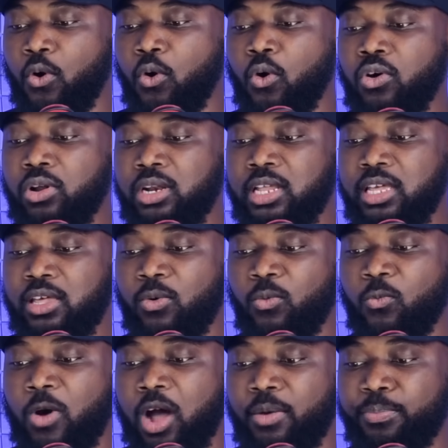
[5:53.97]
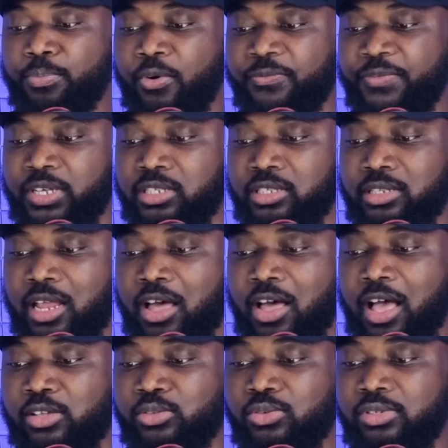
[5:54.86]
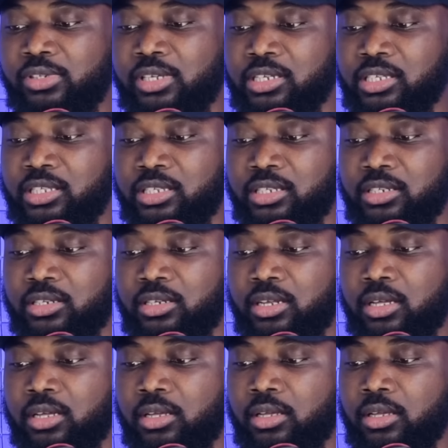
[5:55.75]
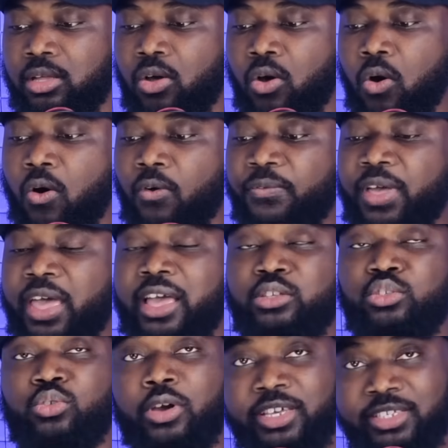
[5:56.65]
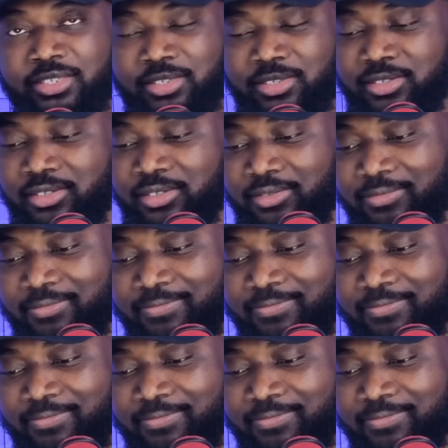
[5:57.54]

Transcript: only one professional association of her choice.